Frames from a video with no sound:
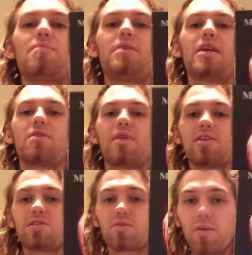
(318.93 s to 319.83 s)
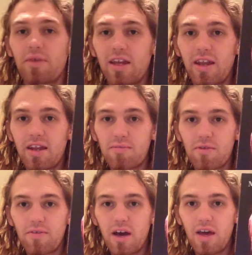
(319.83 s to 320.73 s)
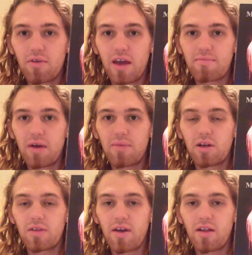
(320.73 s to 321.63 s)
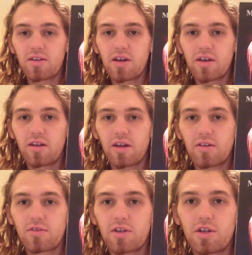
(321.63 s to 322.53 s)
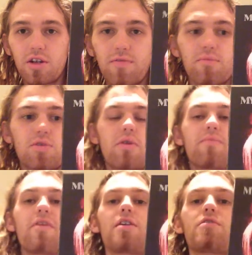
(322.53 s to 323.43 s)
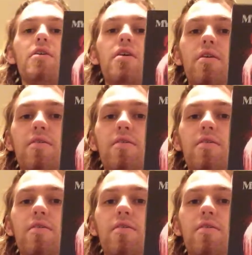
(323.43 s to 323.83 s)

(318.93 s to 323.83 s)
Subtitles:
But anyway, so coming in at number 5, we have My Bloody Valentine Collector's Edition from Scream Factory.